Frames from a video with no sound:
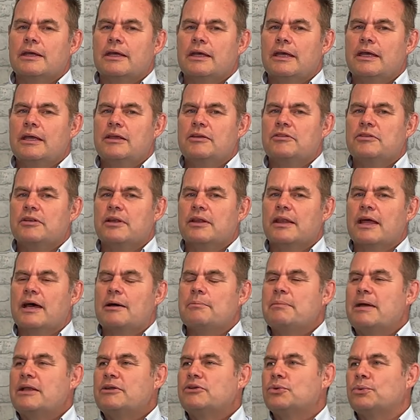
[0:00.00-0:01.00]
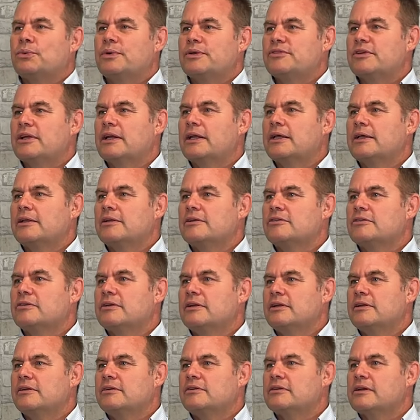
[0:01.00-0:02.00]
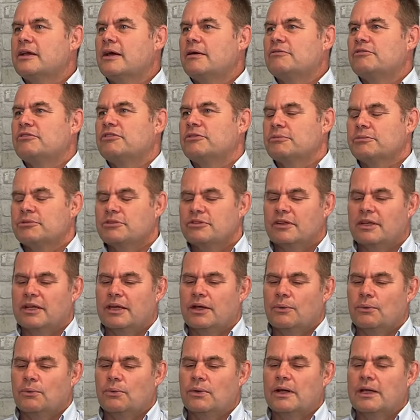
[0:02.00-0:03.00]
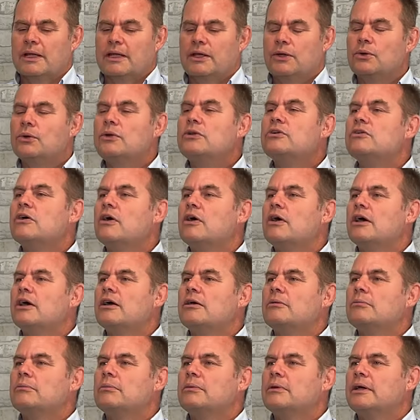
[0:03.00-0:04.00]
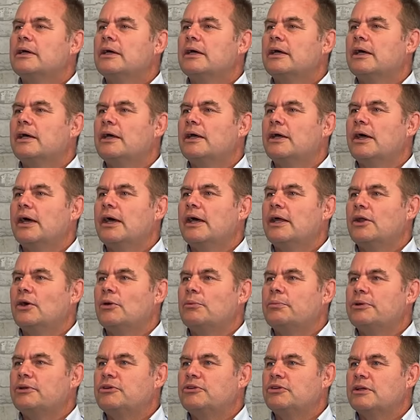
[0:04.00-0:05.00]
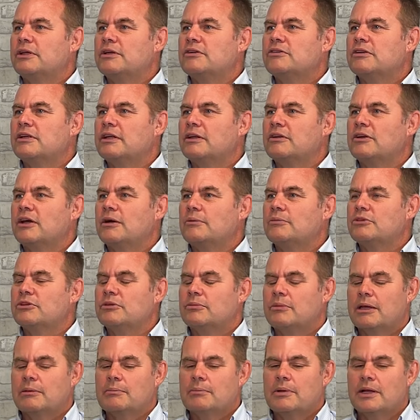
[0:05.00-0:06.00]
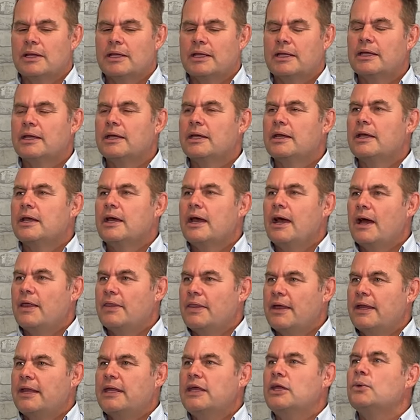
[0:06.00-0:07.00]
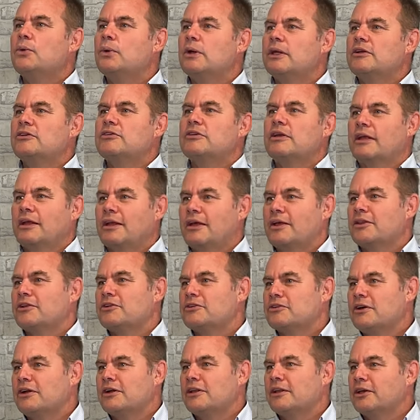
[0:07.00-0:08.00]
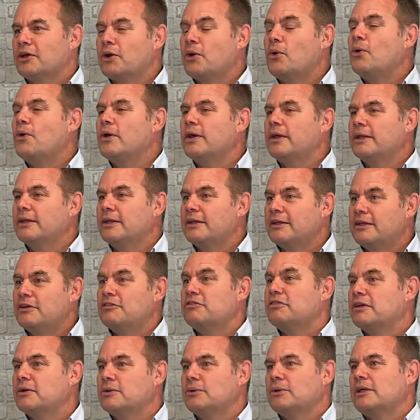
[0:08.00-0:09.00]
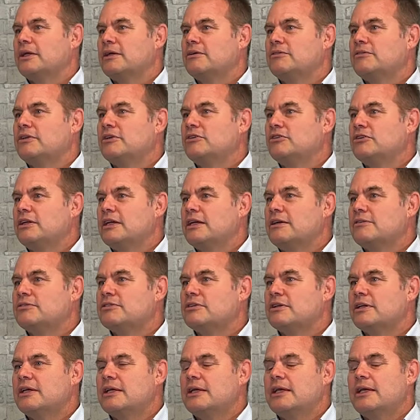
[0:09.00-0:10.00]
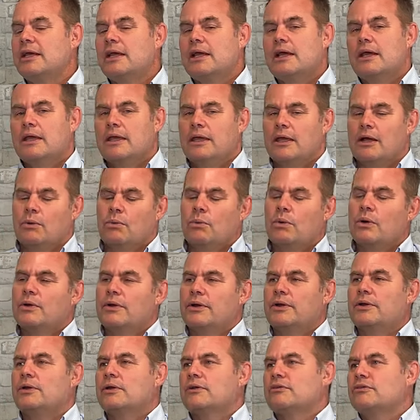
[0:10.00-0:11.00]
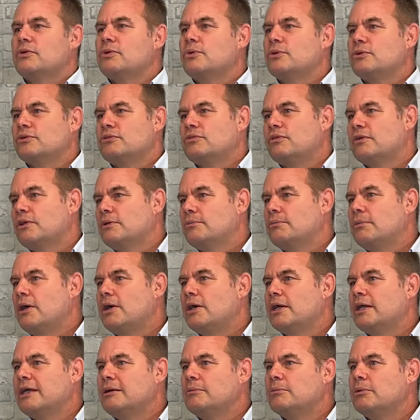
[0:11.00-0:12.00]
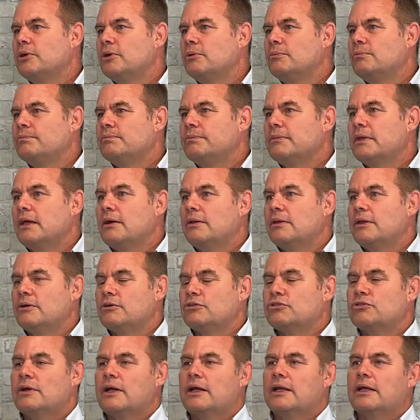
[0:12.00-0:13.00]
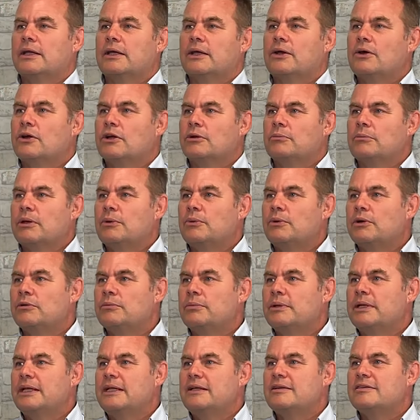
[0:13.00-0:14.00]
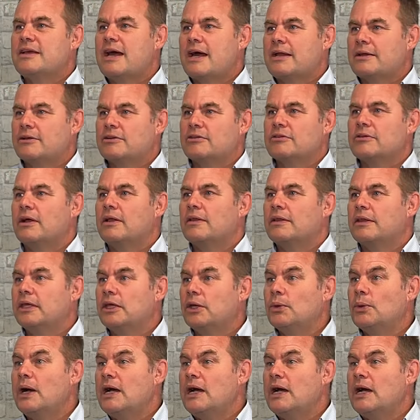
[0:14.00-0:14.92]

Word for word: is that that mental resilience that's come from seeing a really good time uh, and opportunistic times to make money, and then equally seeing the other side of the coin, the difficulty of the G F C. Yeah, were it not, of course, for the mining boom, you know, the Australian economy would have been in tatters like the U